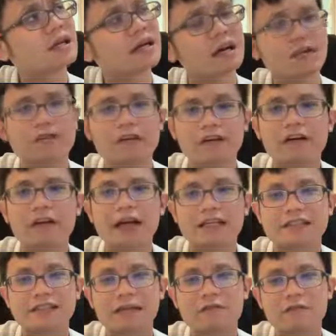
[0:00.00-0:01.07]
I forgot lah.
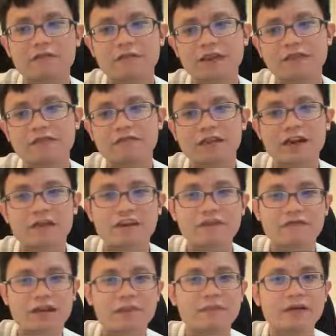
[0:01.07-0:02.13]
Some of the very
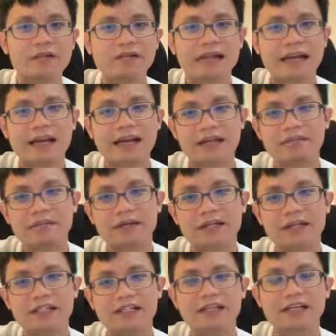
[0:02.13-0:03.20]
famous tire company
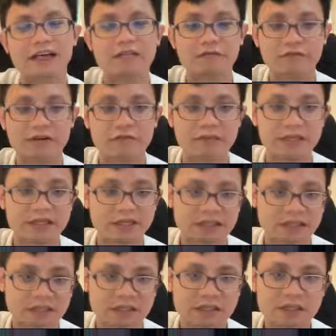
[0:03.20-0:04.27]
actually come from this
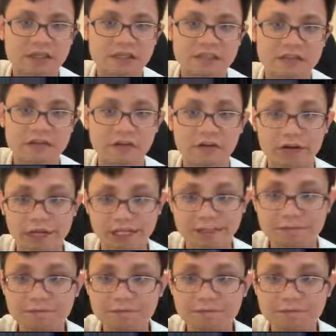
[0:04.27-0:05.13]
story.